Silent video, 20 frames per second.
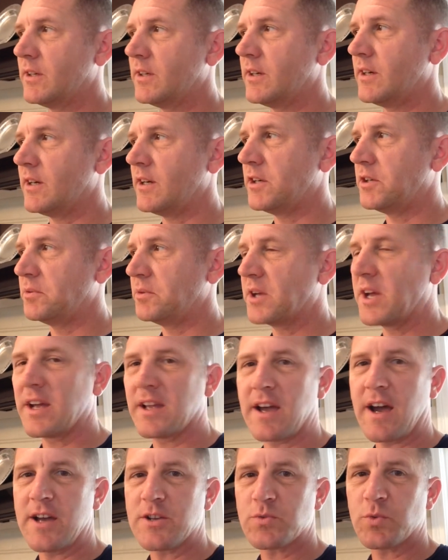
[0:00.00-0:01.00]
Uh, we've got
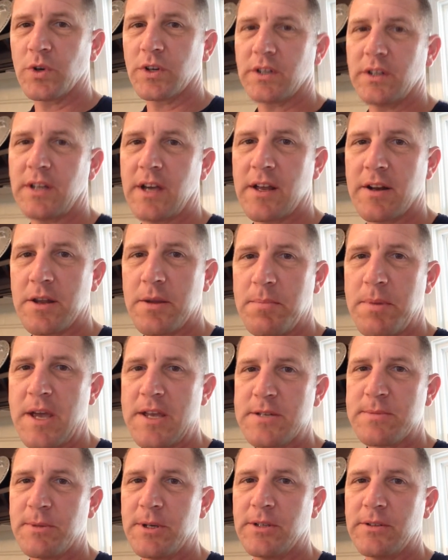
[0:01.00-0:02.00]
guys working down in the
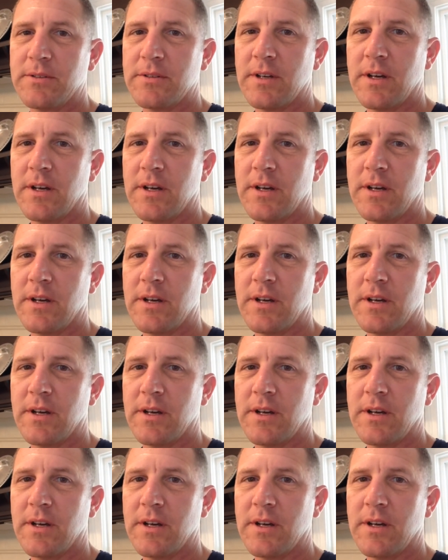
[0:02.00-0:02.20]
basement,